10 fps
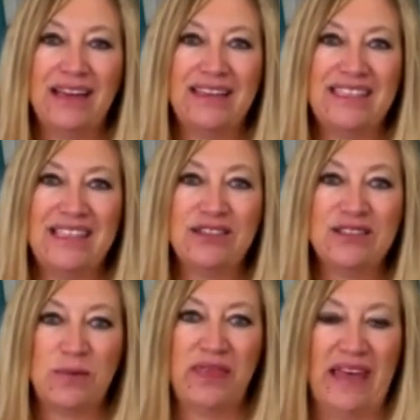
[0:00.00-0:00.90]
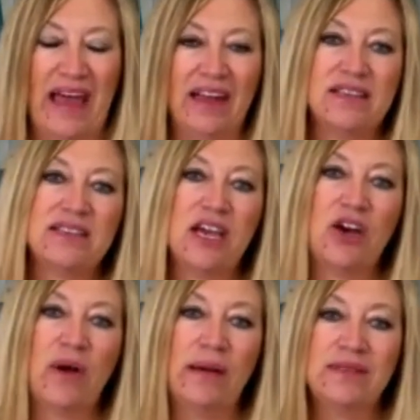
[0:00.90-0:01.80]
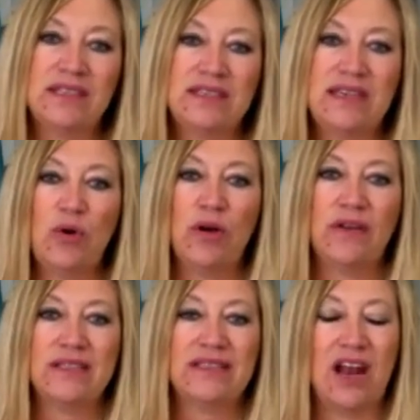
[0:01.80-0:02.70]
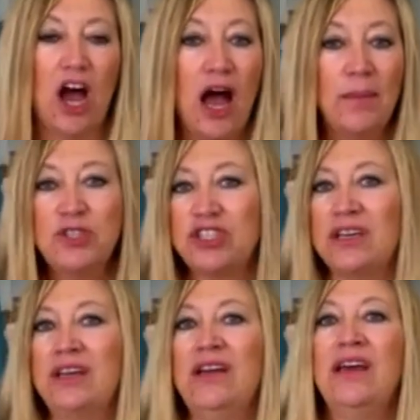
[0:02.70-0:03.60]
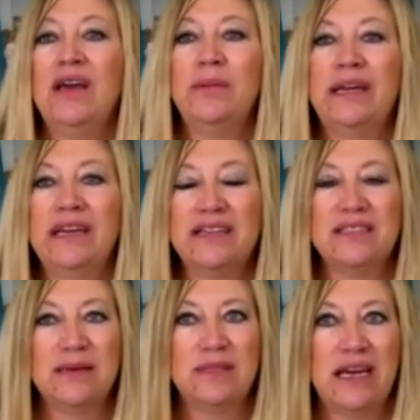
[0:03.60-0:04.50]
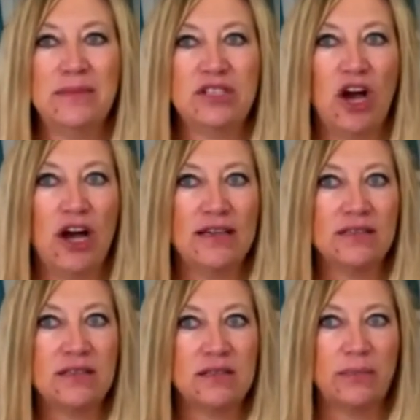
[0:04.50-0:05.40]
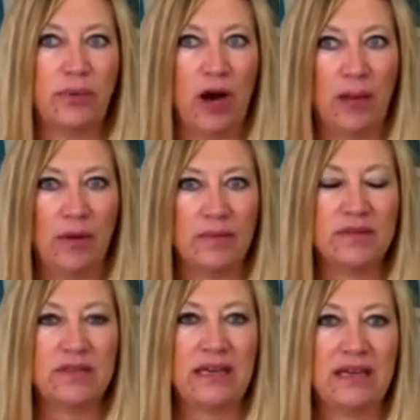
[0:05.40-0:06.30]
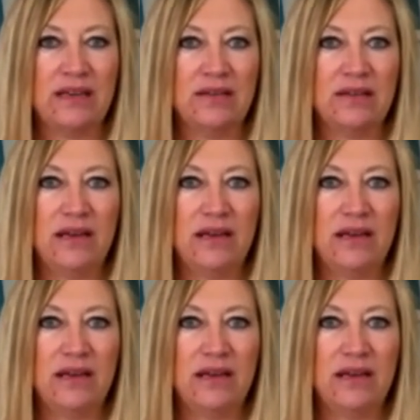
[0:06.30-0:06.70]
deals with that. So MCT oil is an option, but it can sometimes cause problems. And